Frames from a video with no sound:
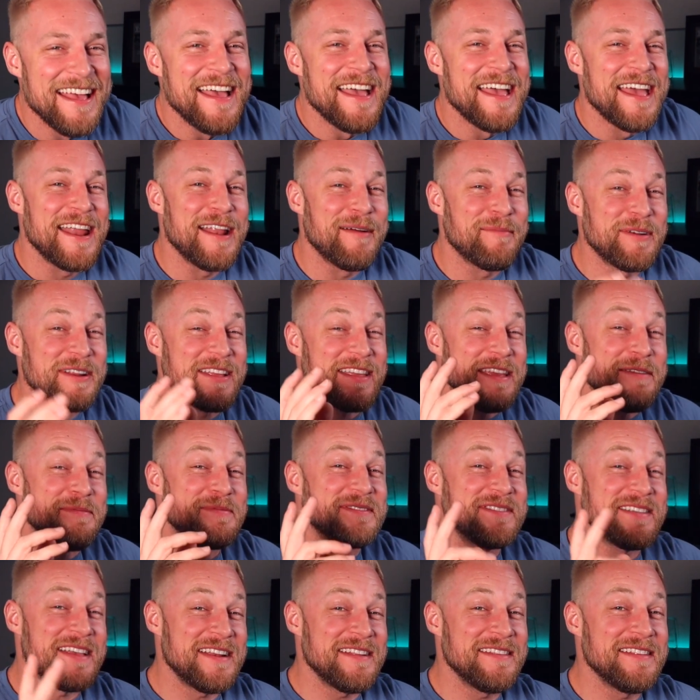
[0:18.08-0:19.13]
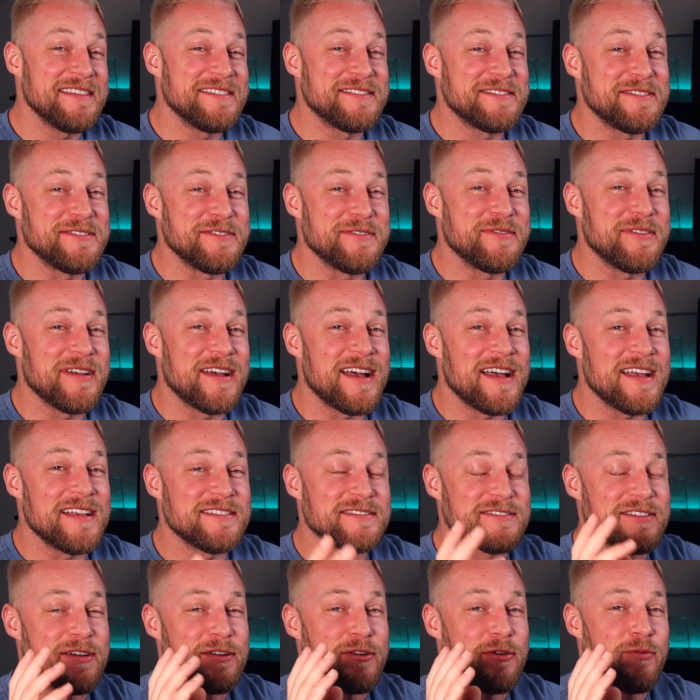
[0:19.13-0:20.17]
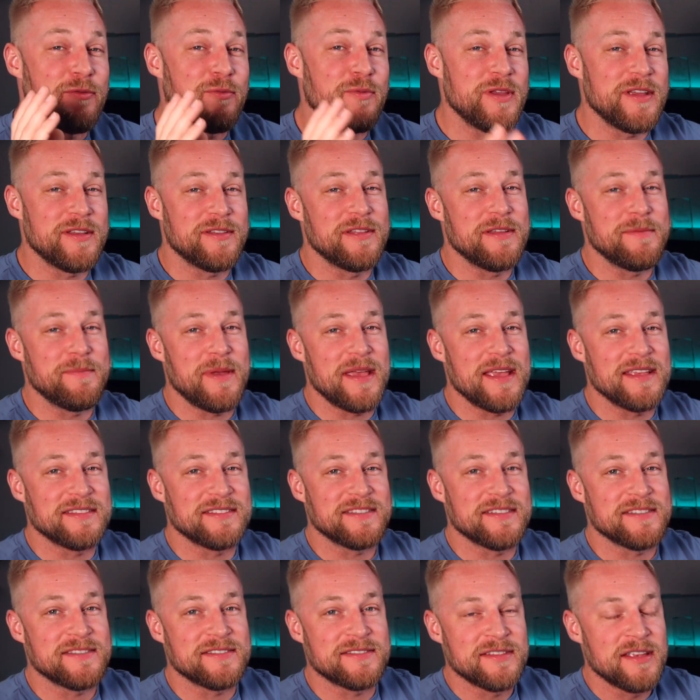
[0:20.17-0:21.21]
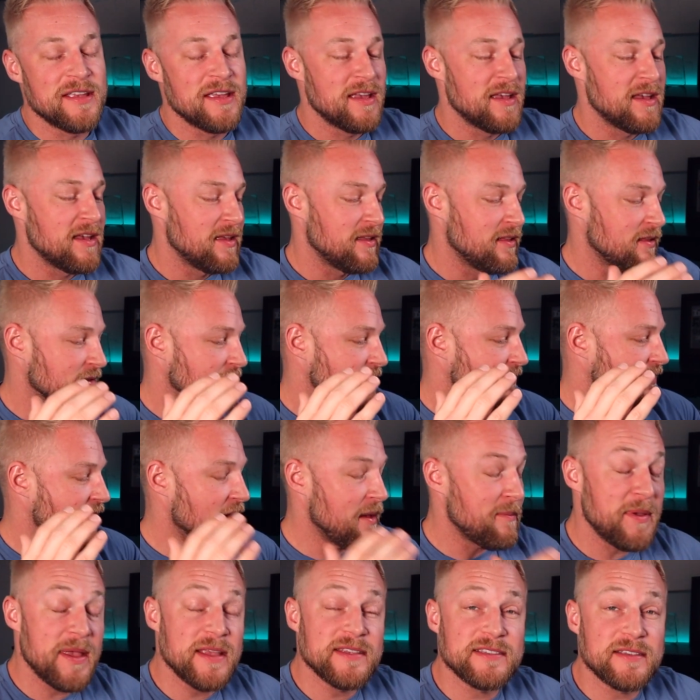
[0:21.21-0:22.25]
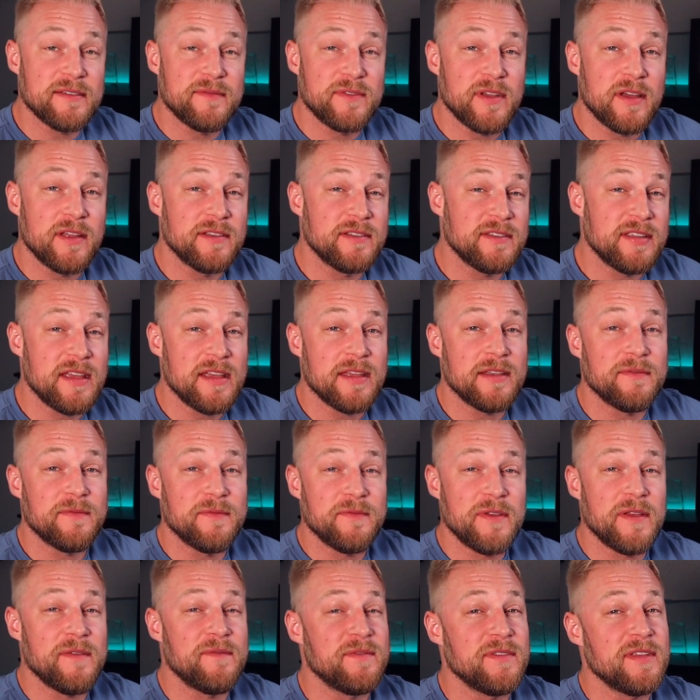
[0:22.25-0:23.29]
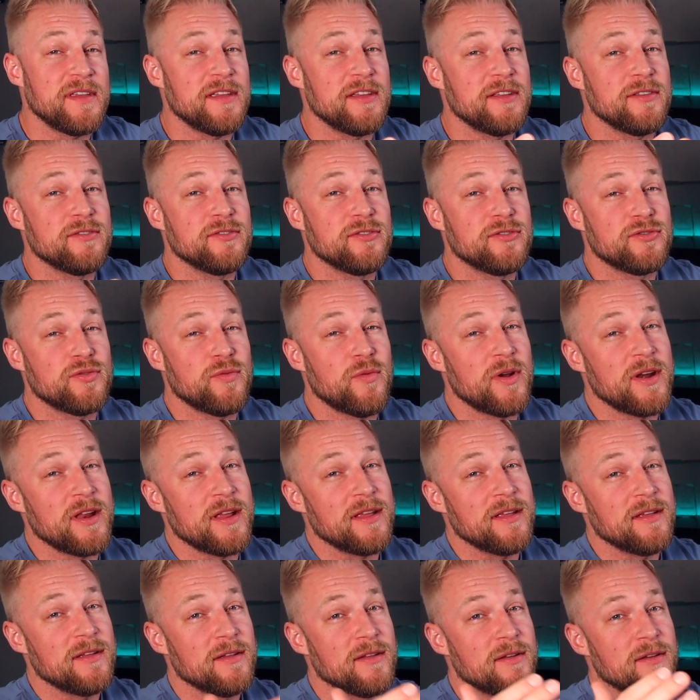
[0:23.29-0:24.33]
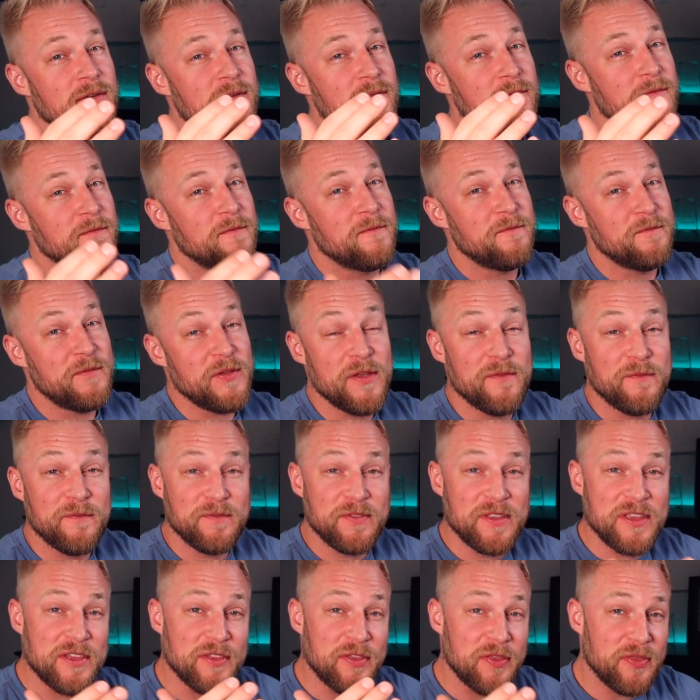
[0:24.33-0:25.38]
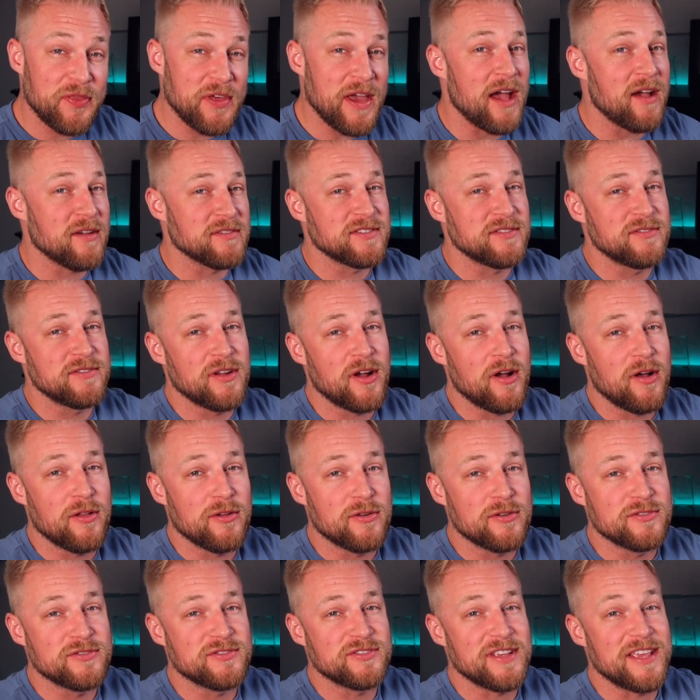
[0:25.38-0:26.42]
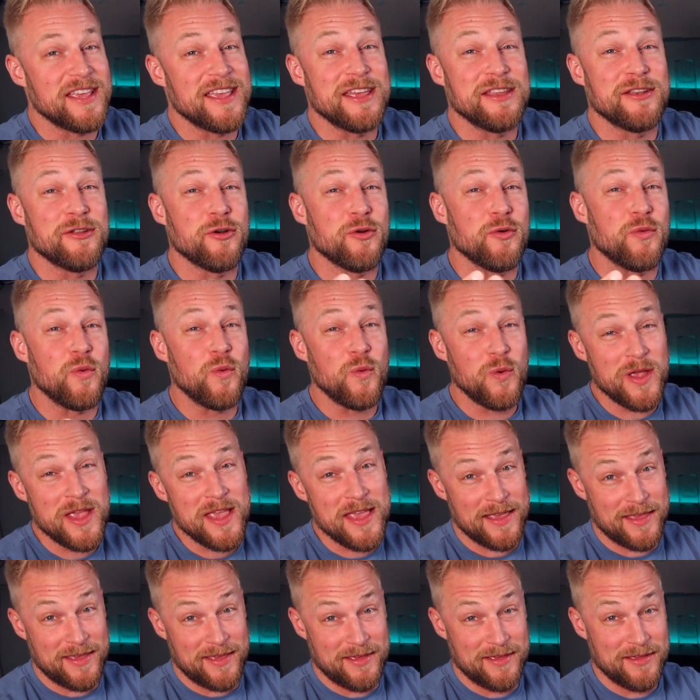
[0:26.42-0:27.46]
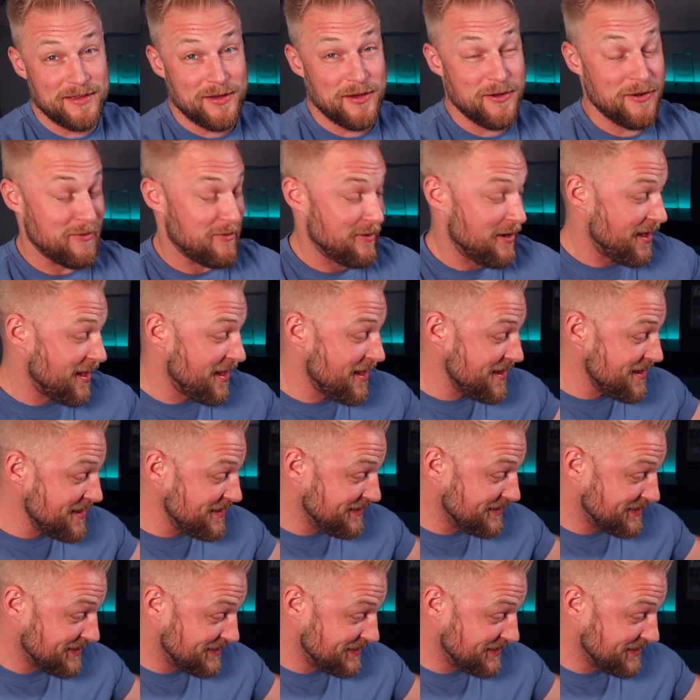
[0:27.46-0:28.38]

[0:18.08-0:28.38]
And I'm going to keep sending these to you guys on a weekly basis. Campaigns have done $10, $15, $20, $50,000 in a week, all right?